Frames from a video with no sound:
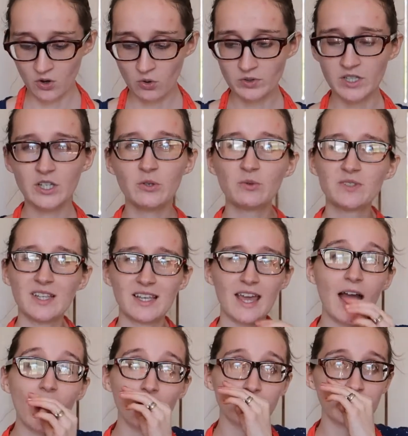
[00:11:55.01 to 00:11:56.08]
only use like
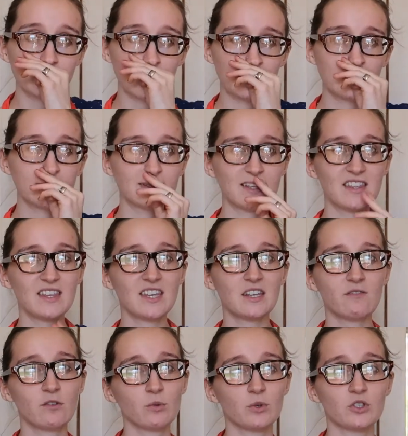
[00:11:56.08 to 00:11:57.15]
half the spices, because I think
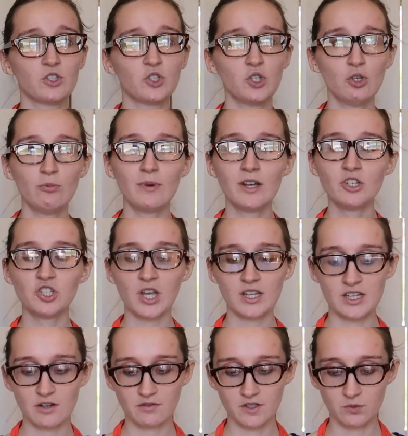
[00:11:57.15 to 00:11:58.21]
if it was too much I
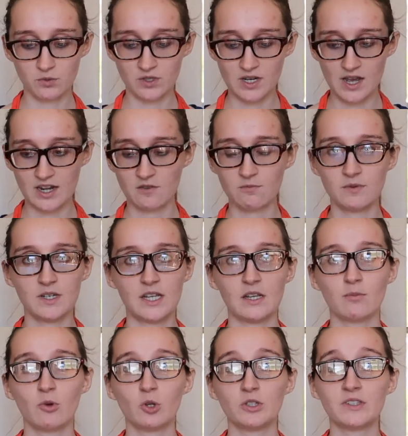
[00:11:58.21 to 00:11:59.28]
definitely would not have been
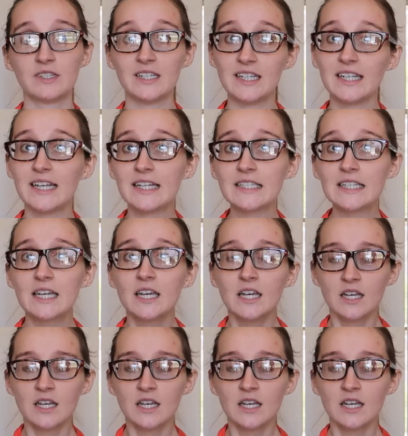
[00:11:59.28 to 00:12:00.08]
able to eat it.